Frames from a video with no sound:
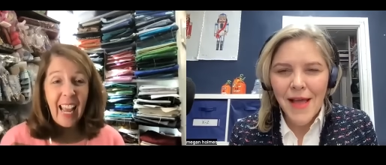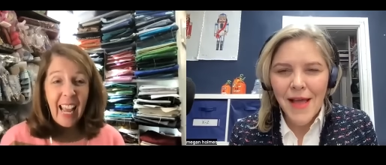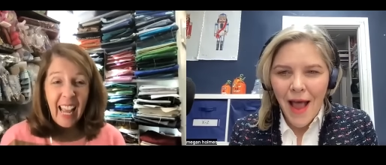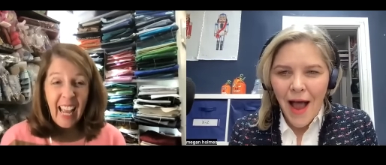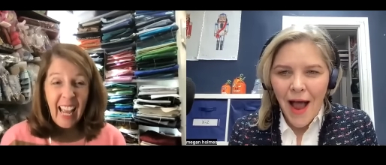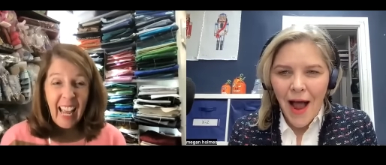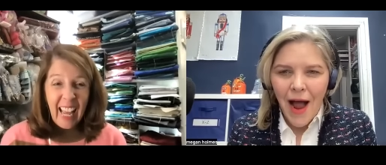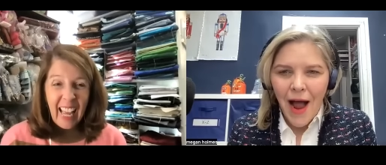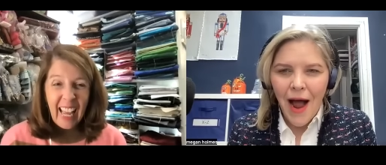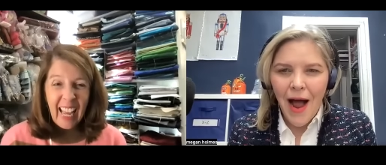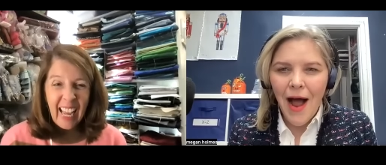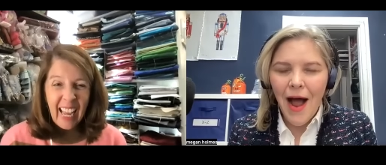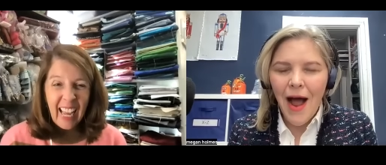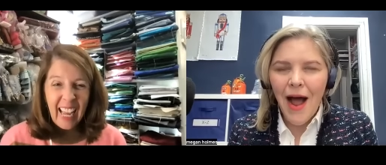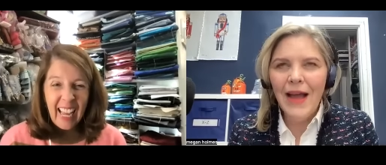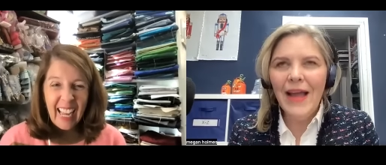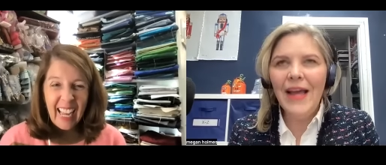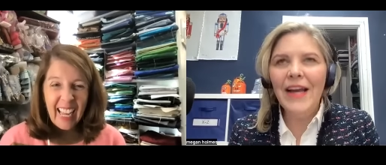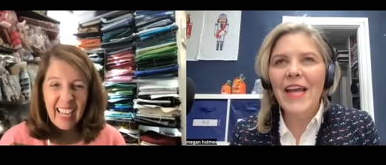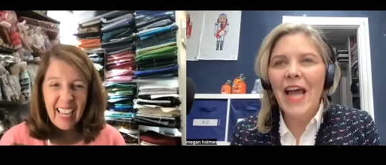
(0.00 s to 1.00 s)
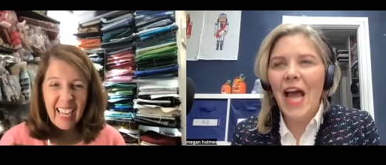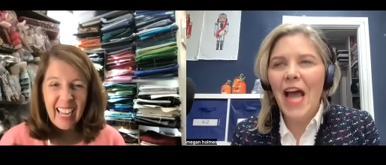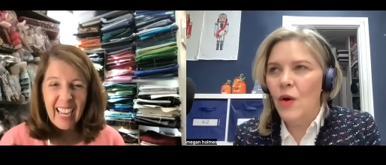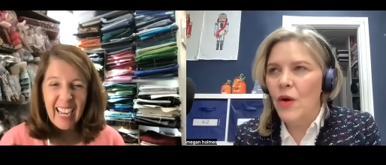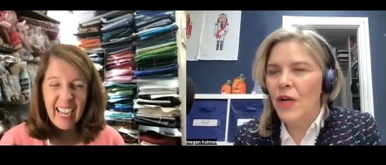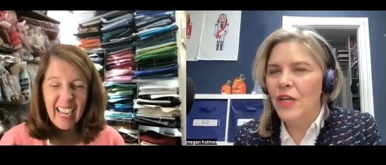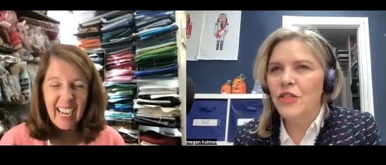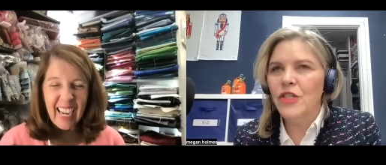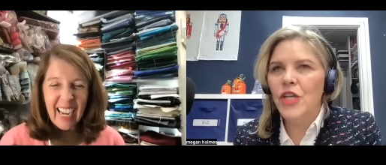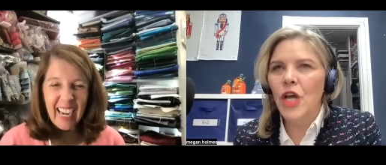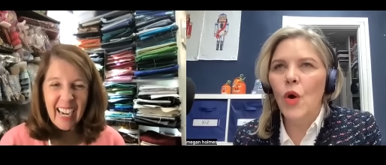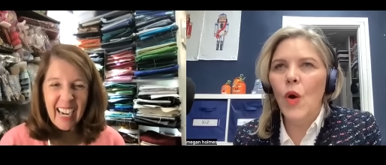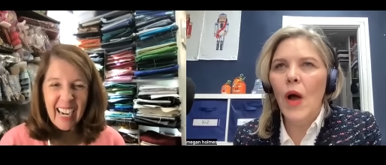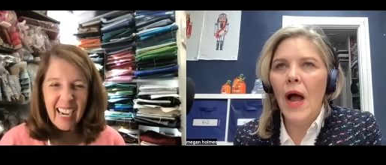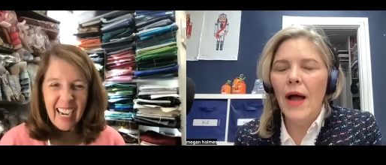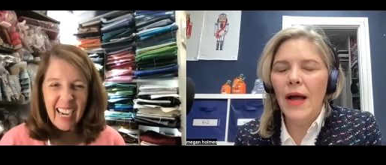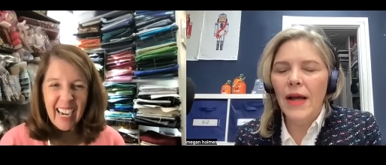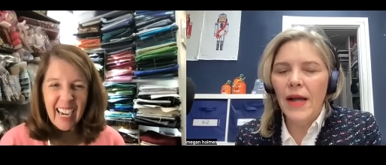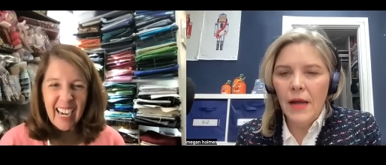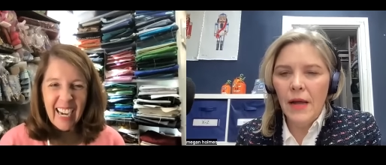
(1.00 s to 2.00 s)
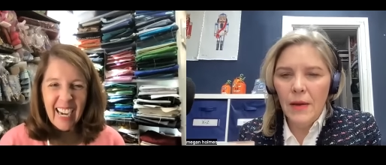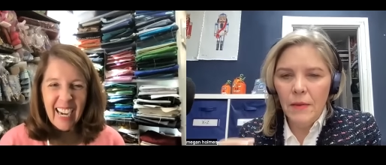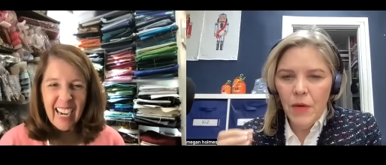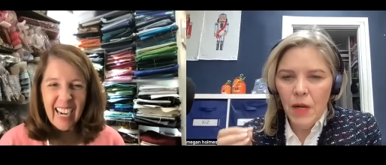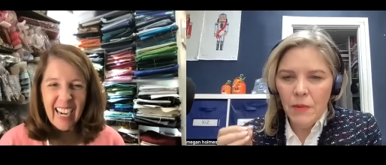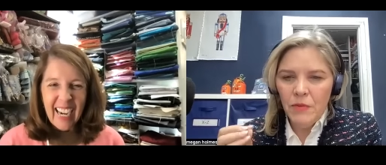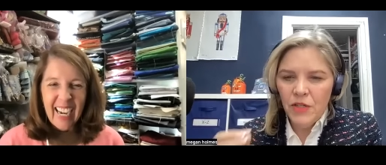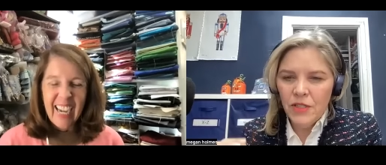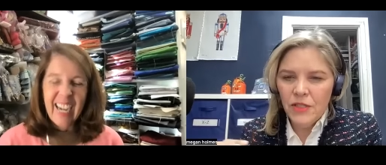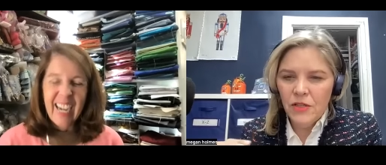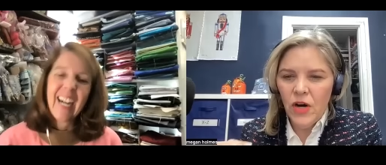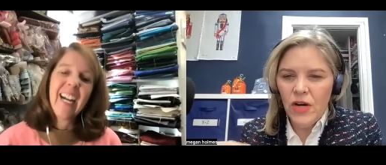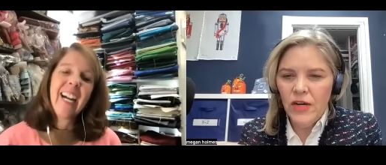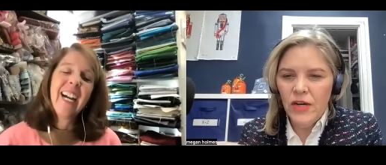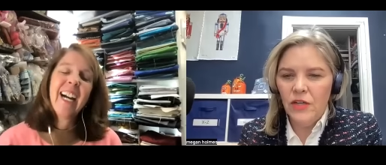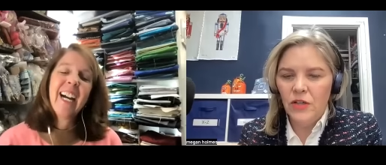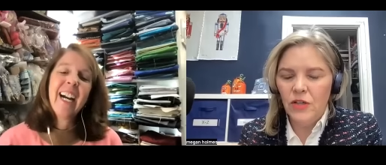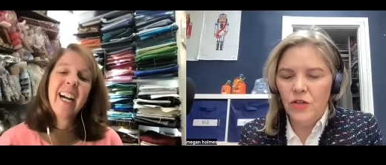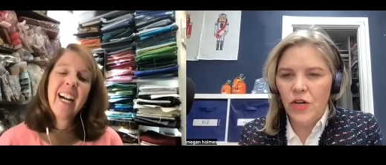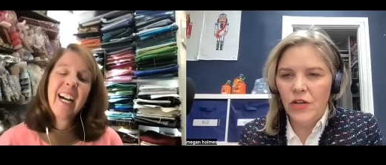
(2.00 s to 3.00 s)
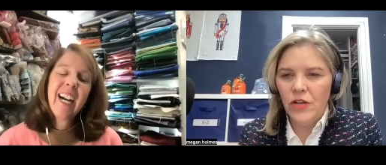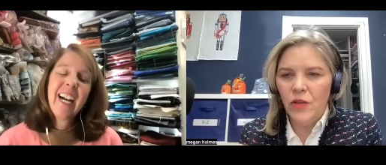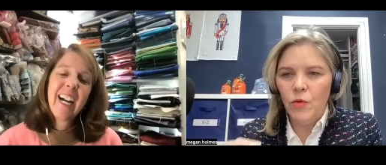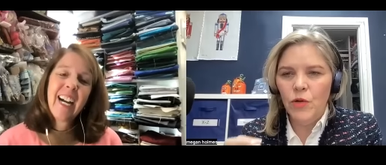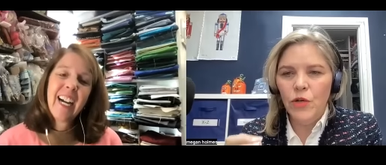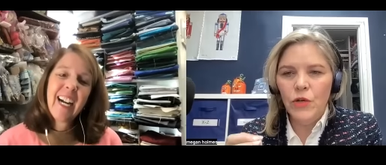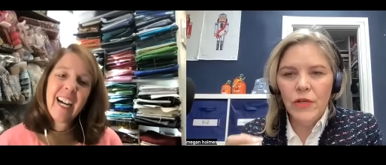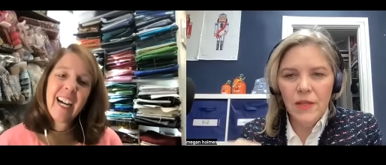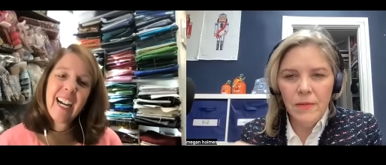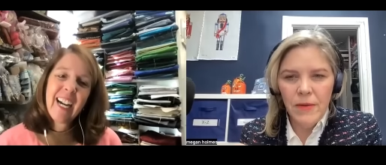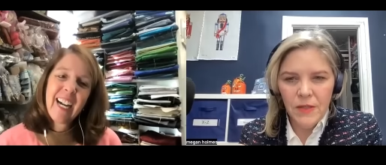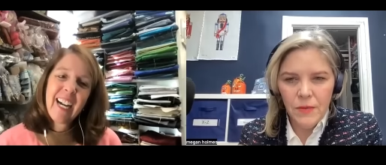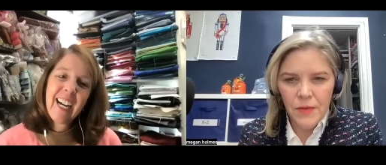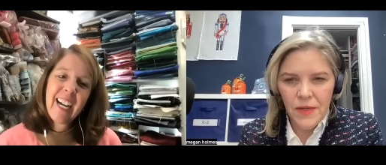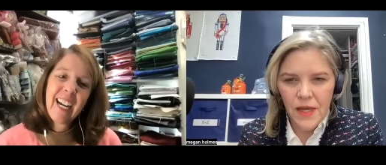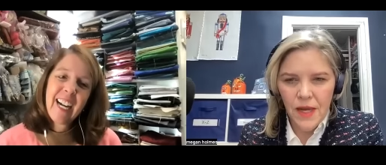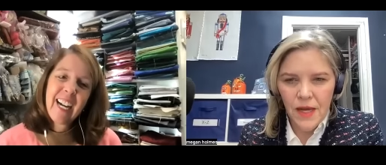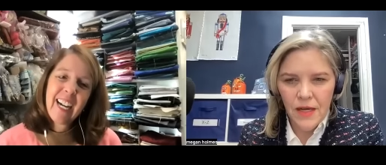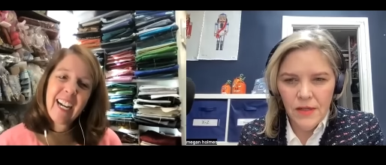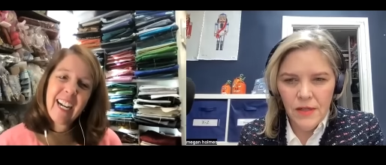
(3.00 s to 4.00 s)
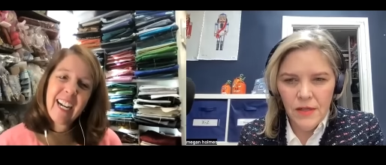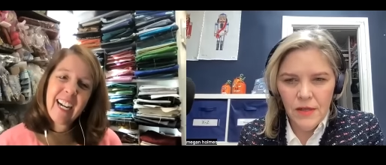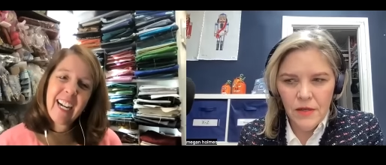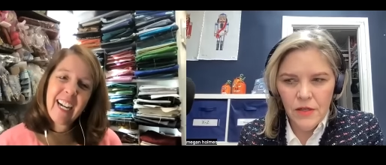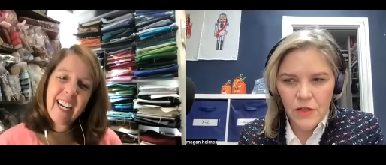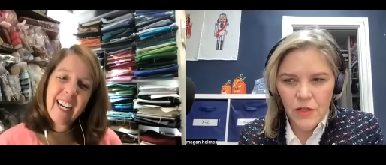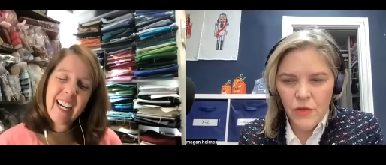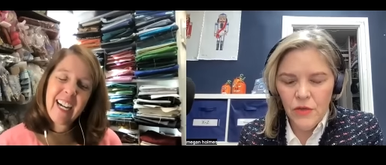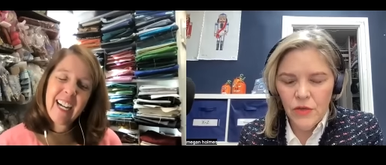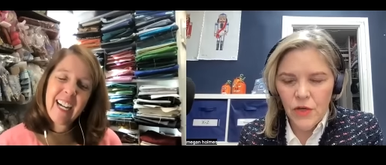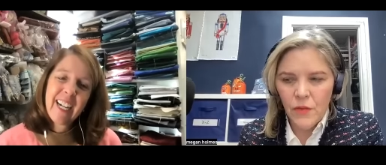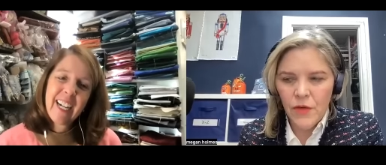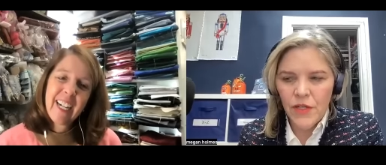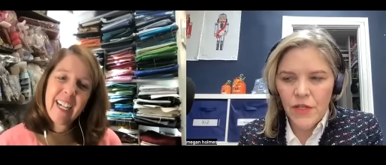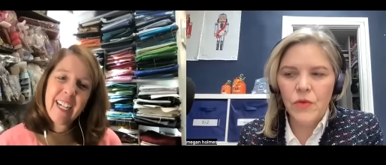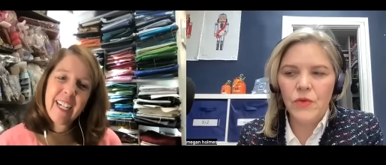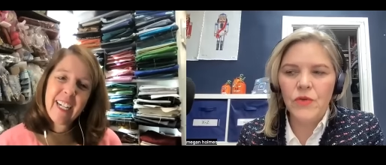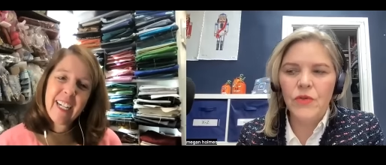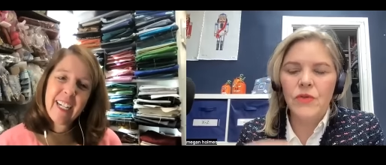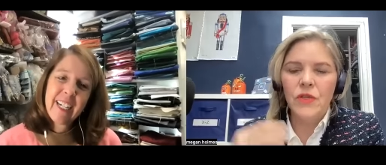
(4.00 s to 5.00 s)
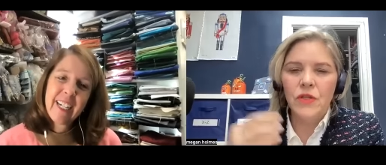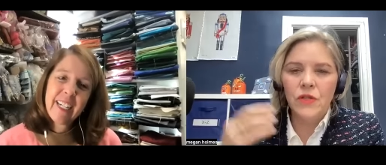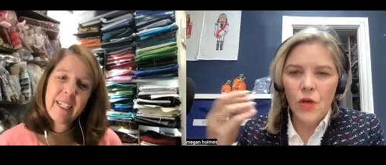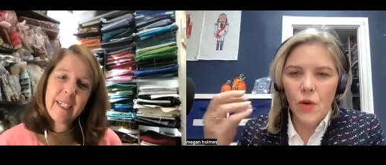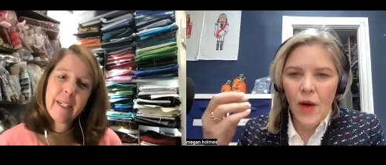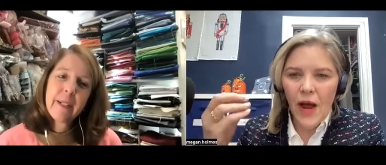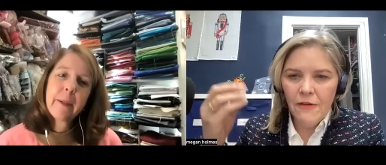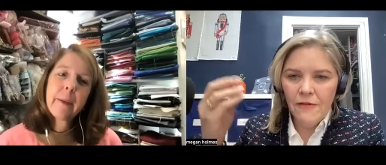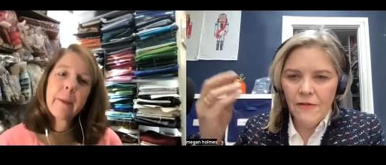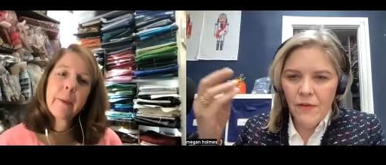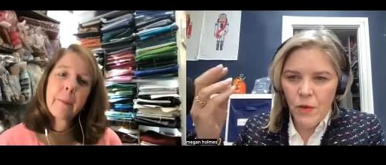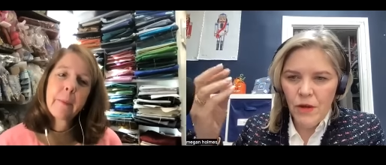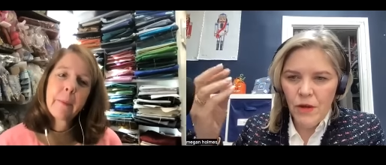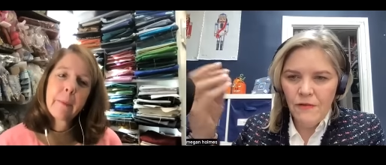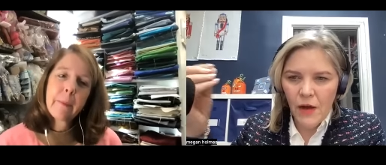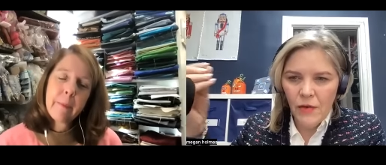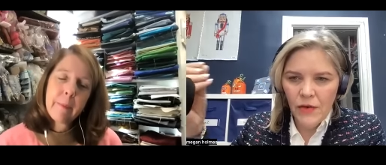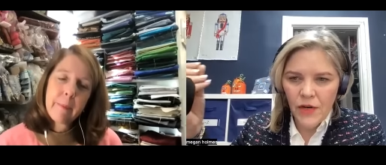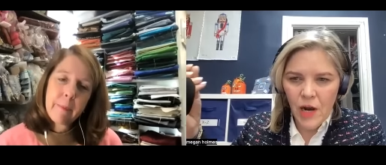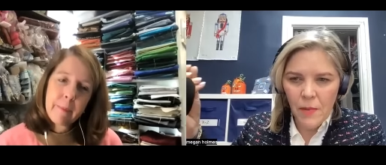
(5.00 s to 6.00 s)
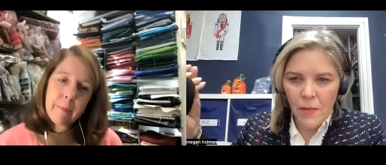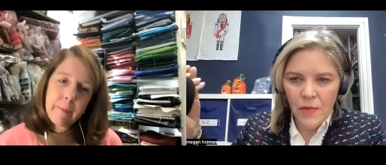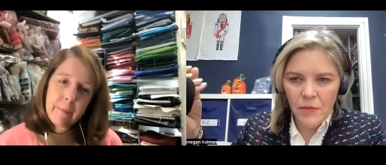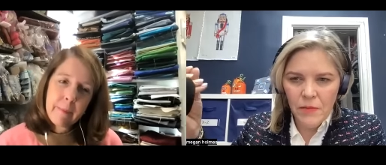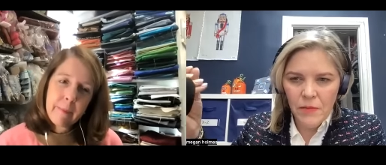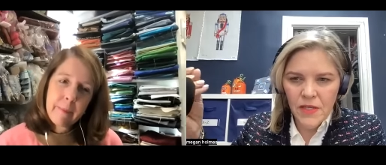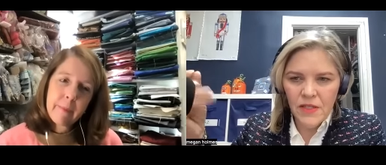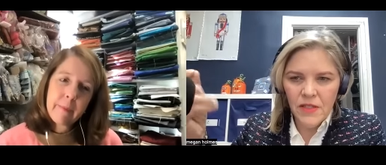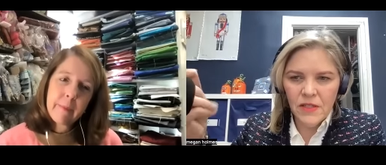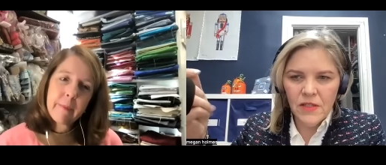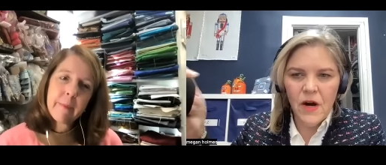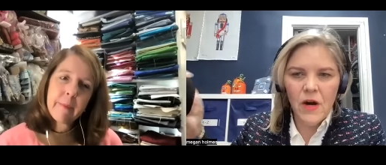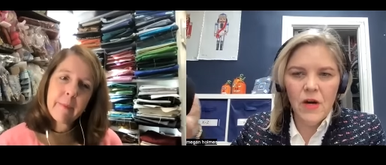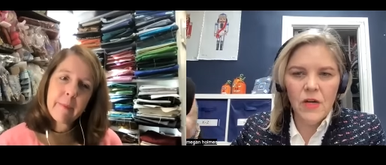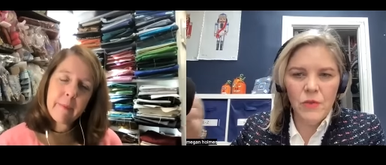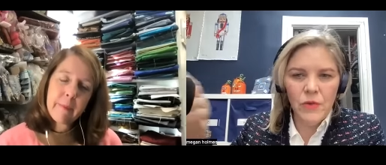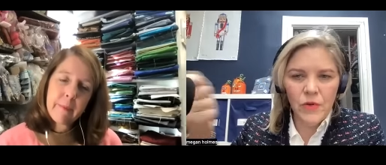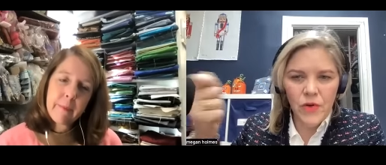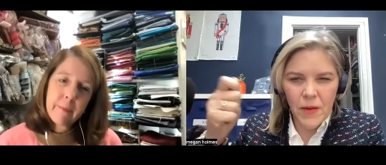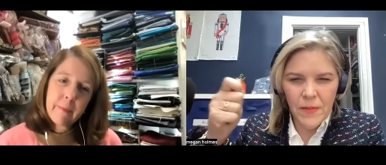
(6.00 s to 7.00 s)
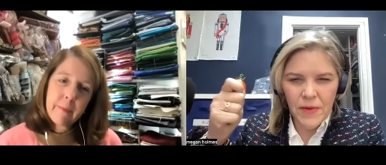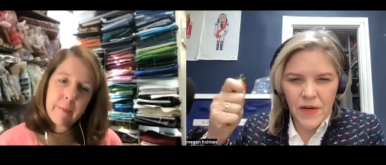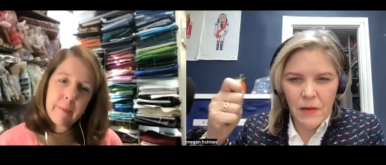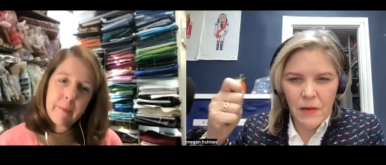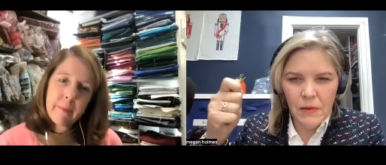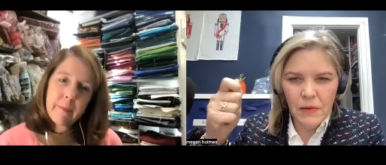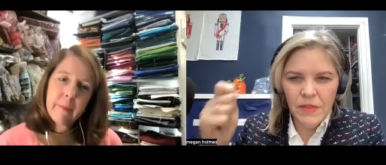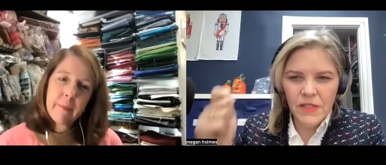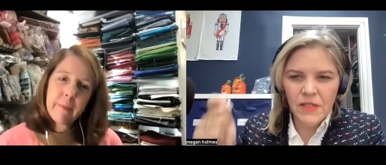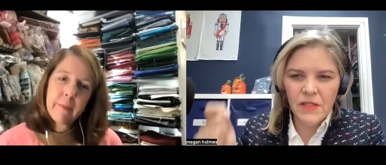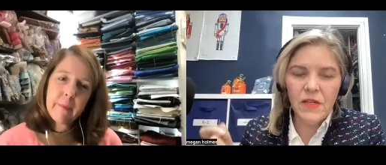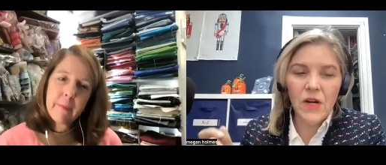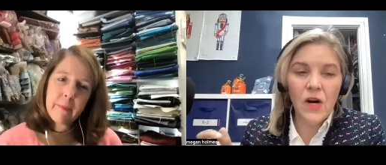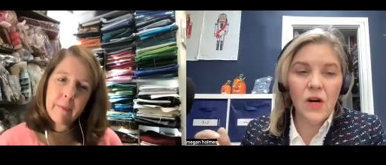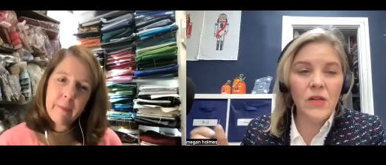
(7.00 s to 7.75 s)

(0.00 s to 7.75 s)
Speaker 1: ahead. uh, anyhow, and so I, am I'm, I'm just trying to illustrate that we're doing the best we can to, to use our resources. And so I, we found a couple of business cards, we grabbed a couple of business